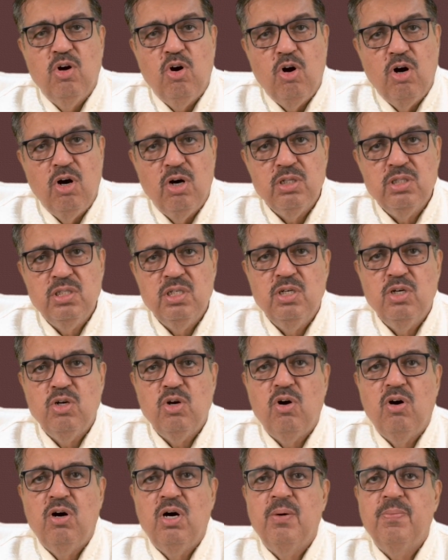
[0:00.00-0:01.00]
Author
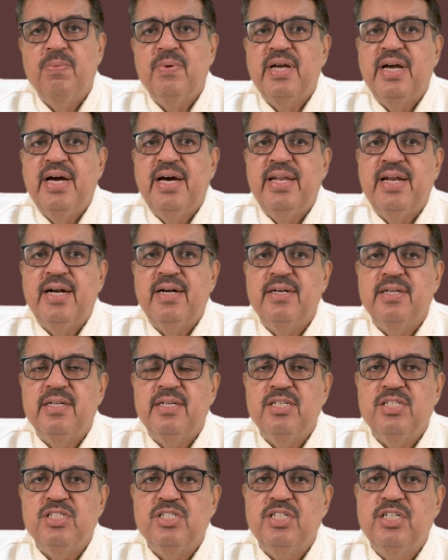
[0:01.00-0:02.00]
of
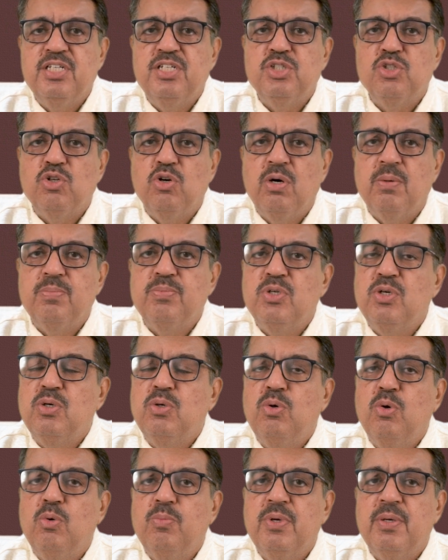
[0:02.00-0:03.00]
Characteristics of the
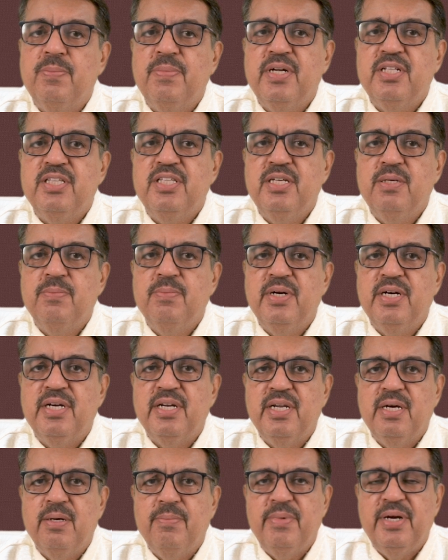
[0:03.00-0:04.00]
Homeopathic
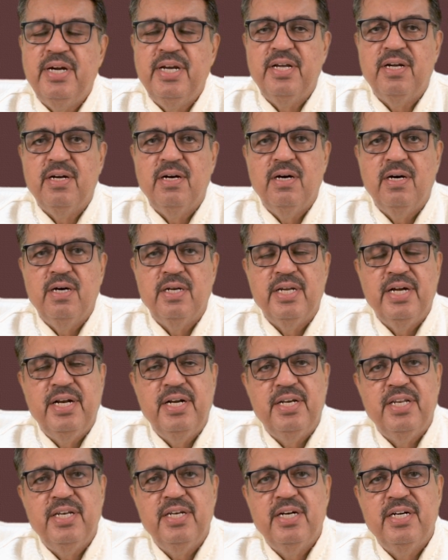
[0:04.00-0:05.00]
Materia Medica,
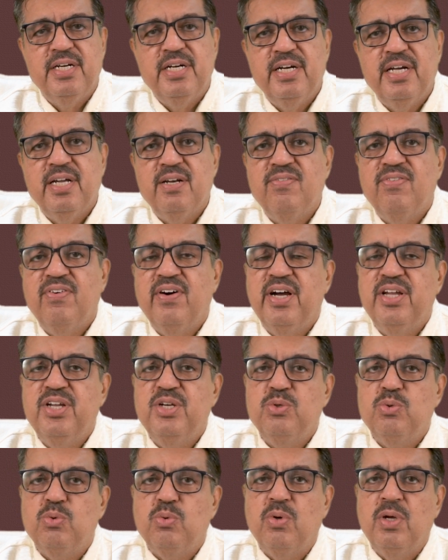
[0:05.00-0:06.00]

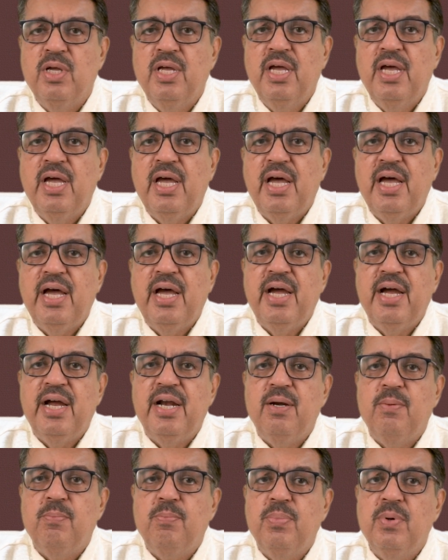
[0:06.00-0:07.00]
1905
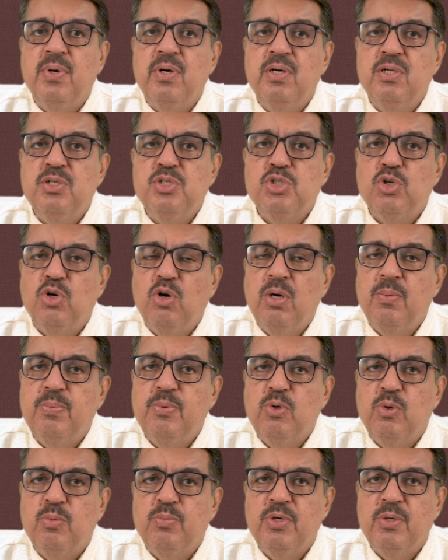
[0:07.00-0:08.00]
and Pearls of
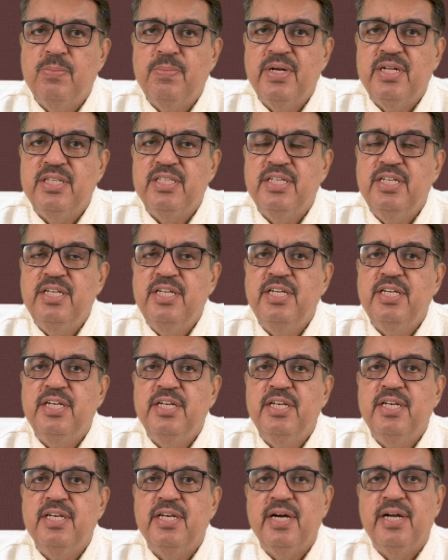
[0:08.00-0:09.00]

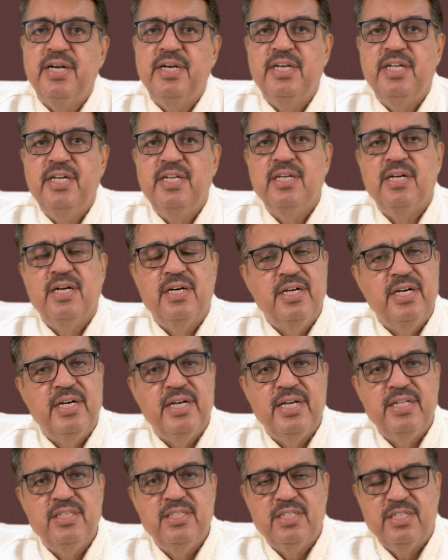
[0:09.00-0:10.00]
Homeopathy in
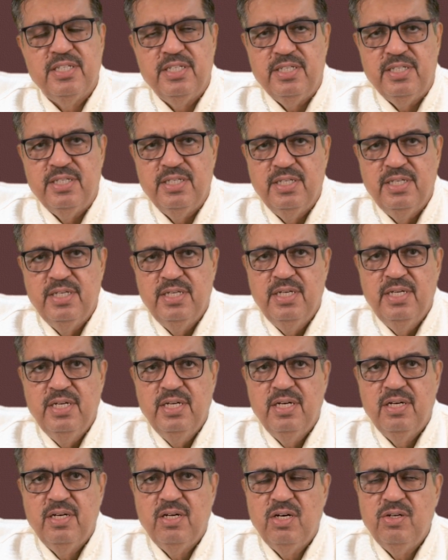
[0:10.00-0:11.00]
1903.
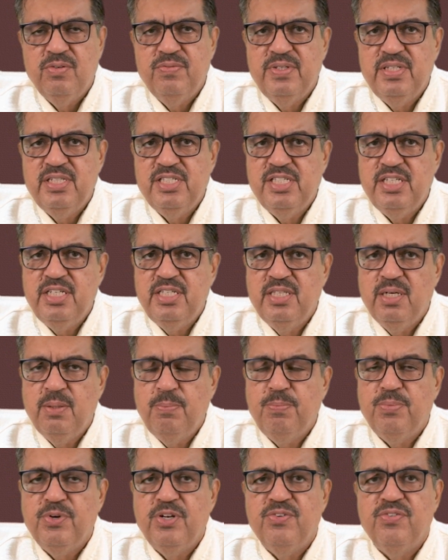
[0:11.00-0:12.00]
Now we will see
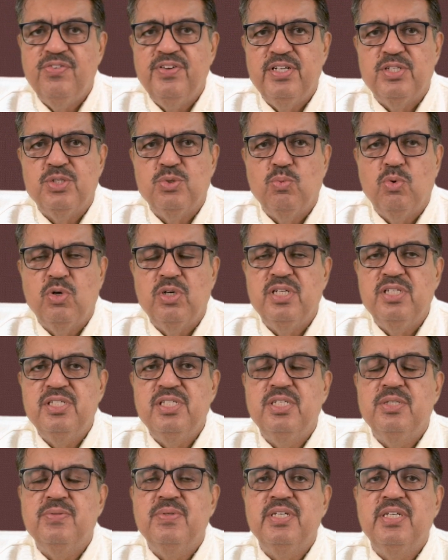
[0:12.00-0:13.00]
the preface, what is
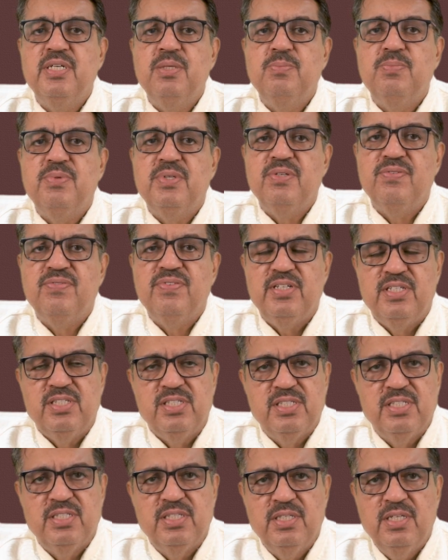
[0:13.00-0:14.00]
given in
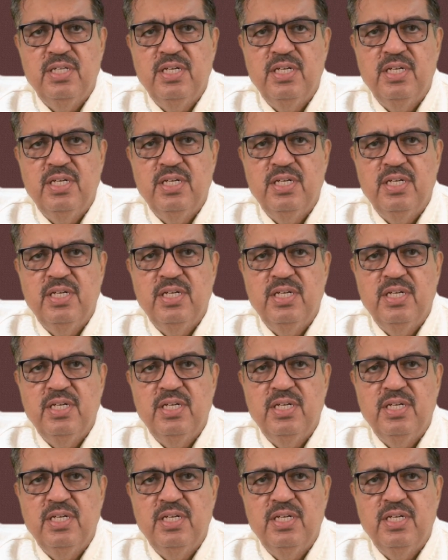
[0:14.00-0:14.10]
preface.